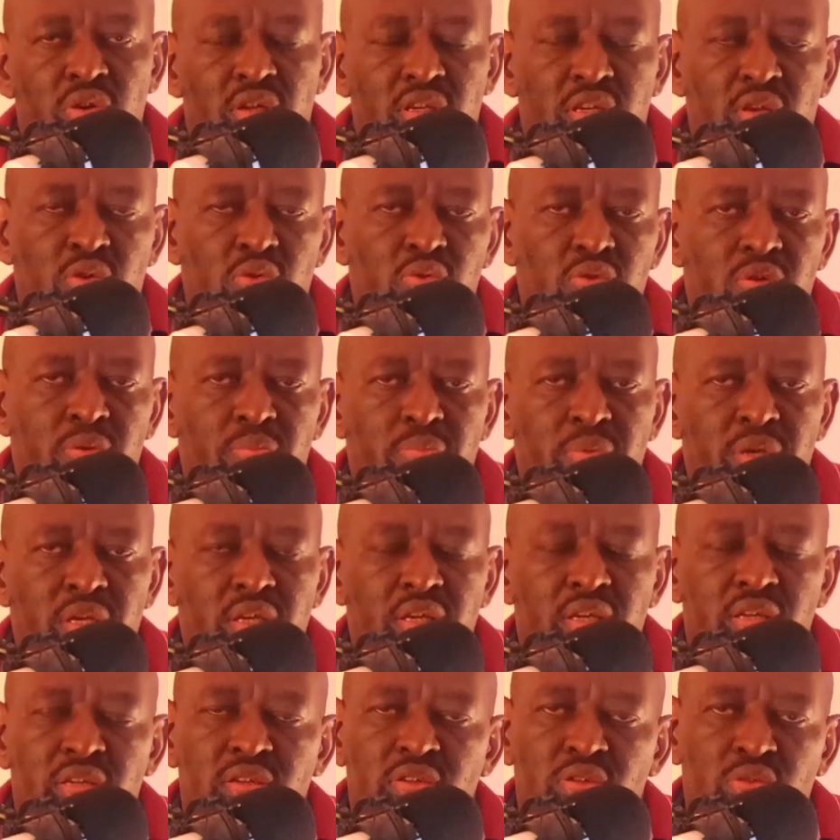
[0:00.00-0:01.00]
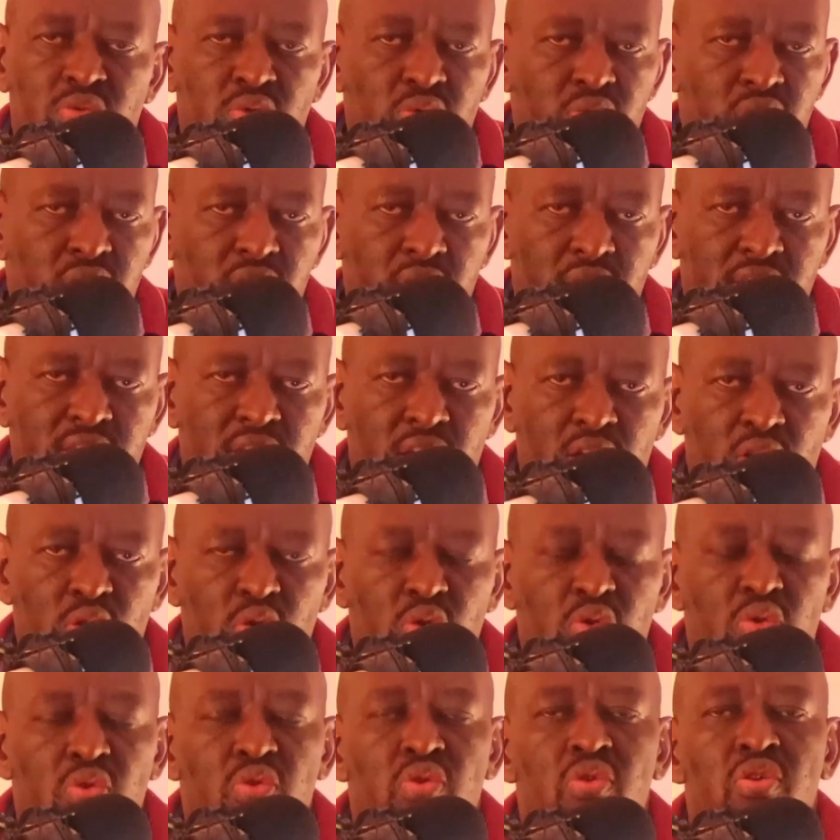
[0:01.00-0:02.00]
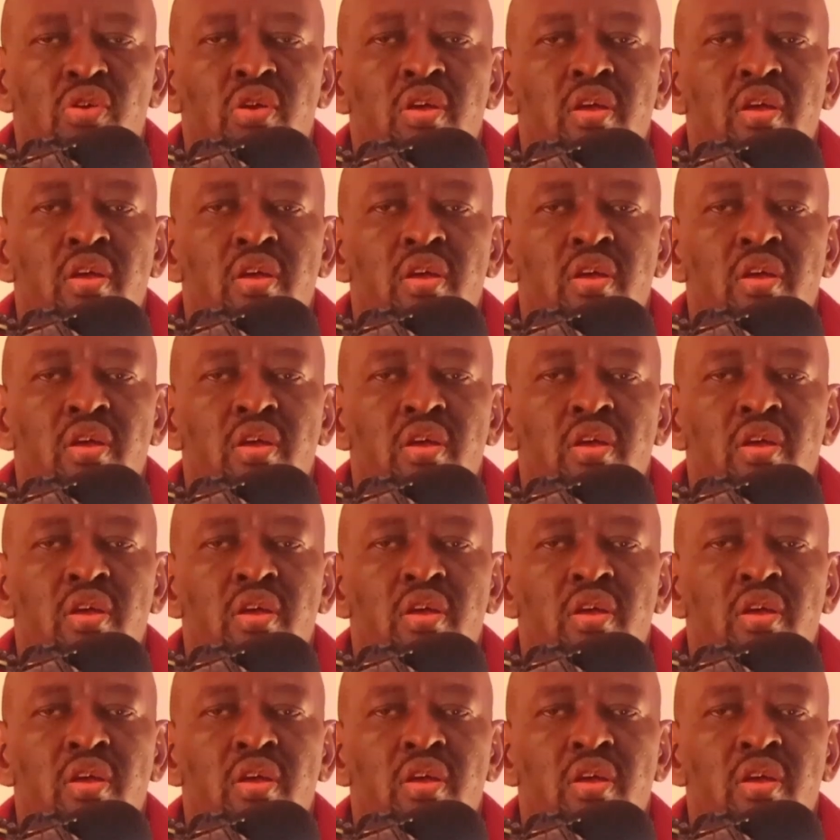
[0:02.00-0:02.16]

It could be 2 years ago,